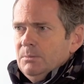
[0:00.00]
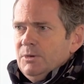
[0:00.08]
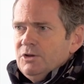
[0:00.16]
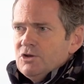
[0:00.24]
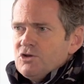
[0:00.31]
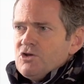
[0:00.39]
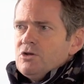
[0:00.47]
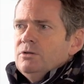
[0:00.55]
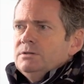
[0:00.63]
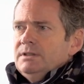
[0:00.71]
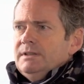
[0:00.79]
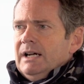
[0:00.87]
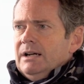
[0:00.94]
but
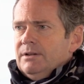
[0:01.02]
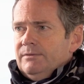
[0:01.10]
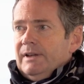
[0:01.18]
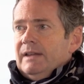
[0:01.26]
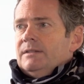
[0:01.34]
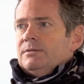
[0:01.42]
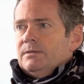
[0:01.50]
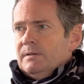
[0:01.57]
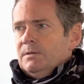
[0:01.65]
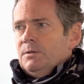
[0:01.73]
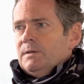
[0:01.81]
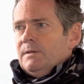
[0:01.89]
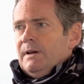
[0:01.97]
assure that our investors are
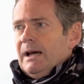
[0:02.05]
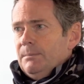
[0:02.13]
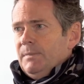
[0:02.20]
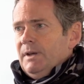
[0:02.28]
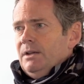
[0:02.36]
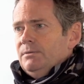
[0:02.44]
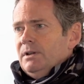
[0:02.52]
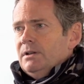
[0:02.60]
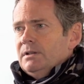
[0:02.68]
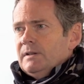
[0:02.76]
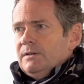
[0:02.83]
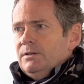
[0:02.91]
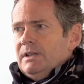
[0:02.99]
also happy in
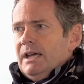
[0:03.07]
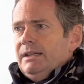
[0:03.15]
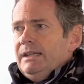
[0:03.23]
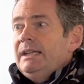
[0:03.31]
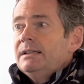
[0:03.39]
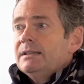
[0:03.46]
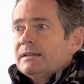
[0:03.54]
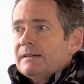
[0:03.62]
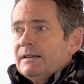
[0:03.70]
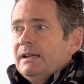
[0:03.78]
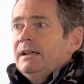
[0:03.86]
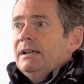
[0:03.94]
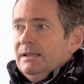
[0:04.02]
regards to their yields
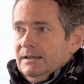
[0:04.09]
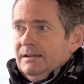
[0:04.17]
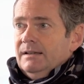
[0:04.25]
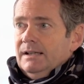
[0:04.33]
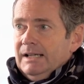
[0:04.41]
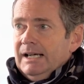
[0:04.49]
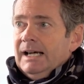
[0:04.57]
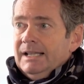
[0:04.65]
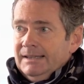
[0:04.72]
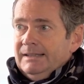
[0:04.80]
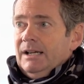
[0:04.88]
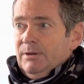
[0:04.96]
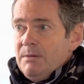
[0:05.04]

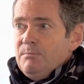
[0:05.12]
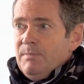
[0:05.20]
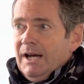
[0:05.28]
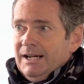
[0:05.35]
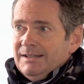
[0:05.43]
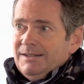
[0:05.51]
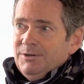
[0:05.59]
and their impact.